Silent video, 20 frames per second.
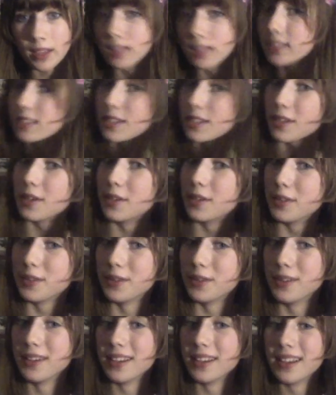So,
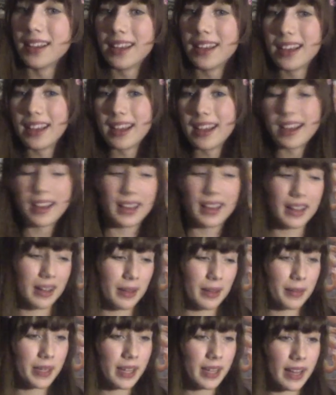I
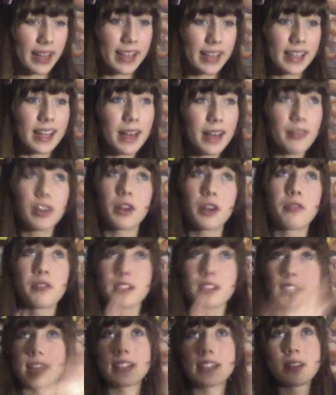mean, I can have a
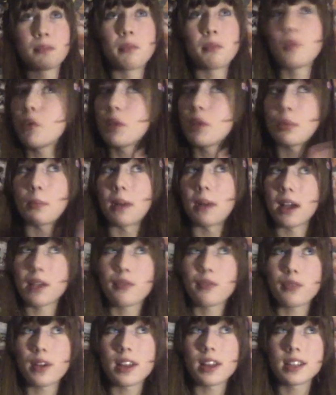conversation with my
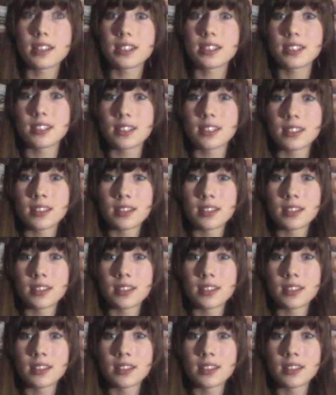friends